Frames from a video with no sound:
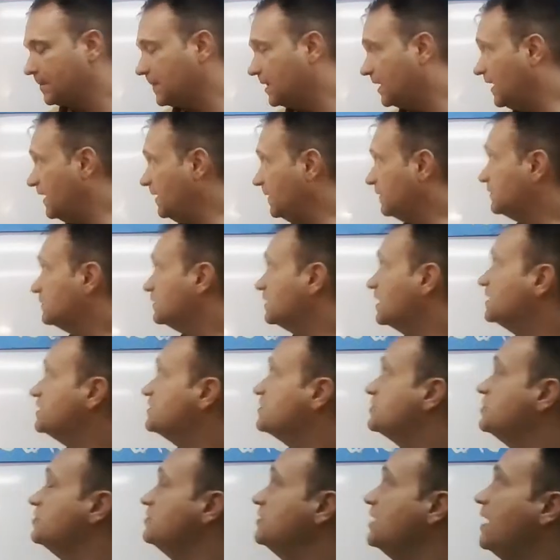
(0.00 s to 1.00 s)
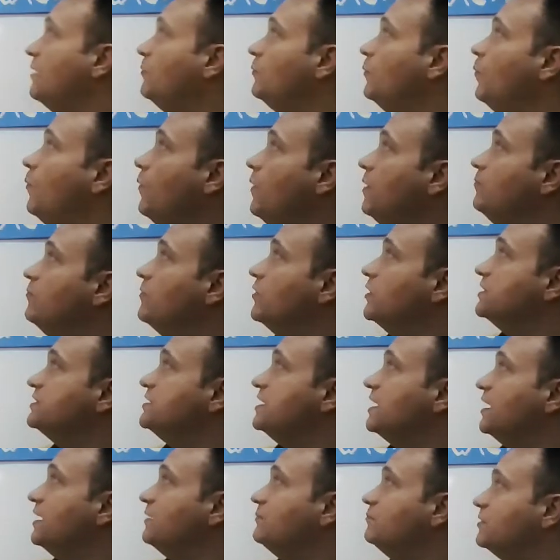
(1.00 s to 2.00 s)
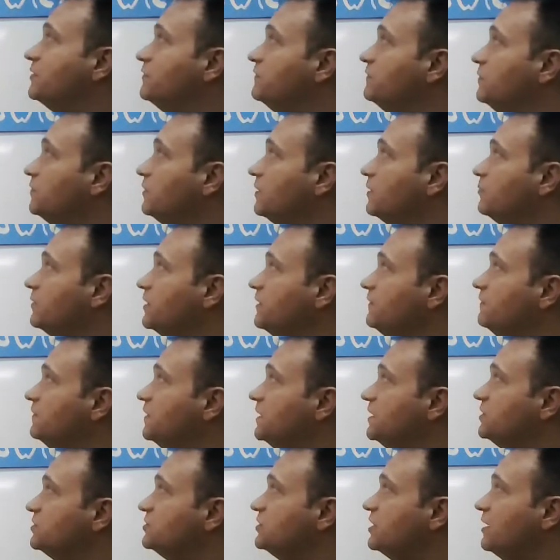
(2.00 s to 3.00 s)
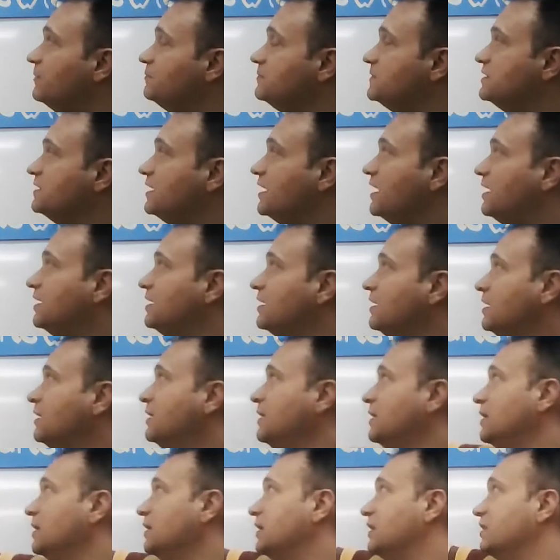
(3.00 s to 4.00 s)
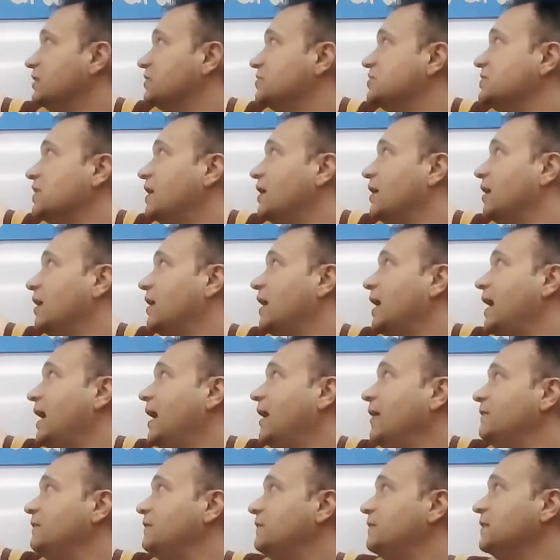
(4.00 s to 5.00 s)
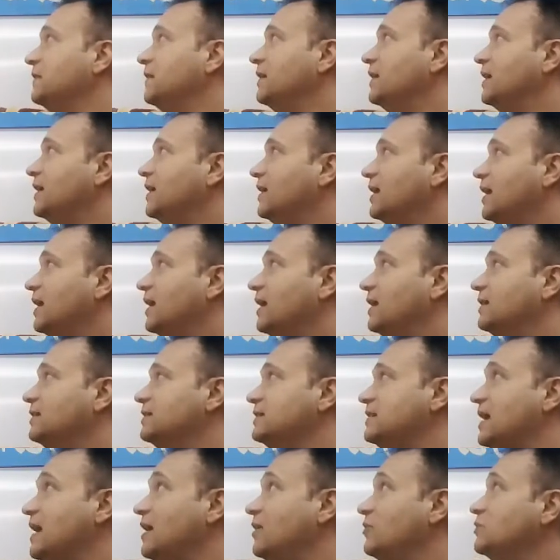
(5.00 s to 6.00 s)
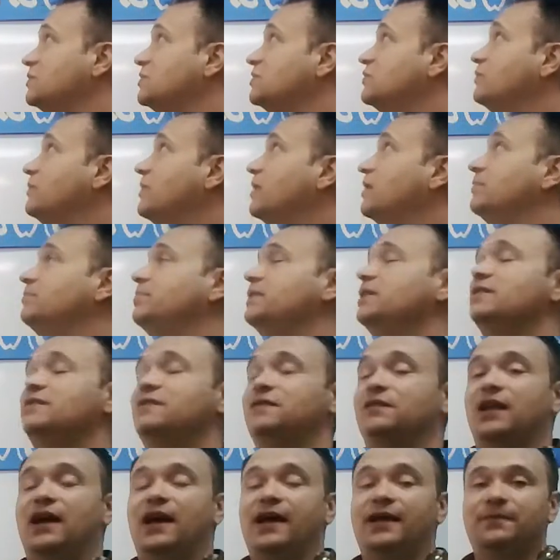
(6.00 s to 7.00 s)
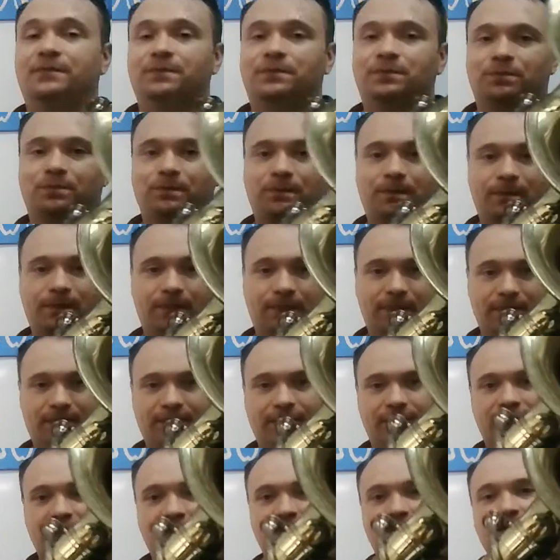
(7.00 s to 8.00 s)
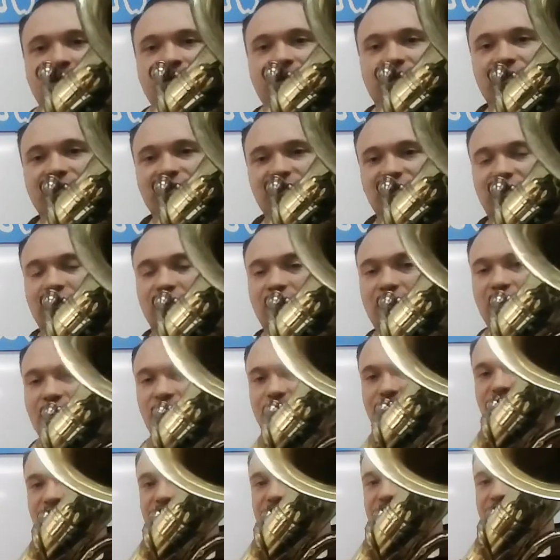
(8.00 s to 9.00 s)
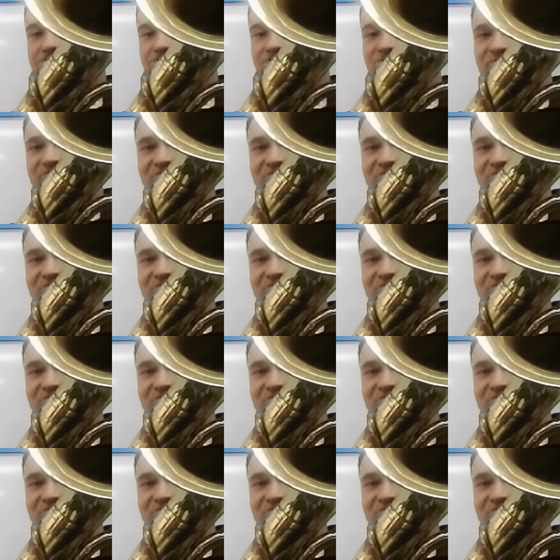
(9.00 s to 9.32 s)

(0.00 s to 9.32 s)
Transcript: Okay, let's do that one more time before we finish up today. Here's our F down to our B flat. So open,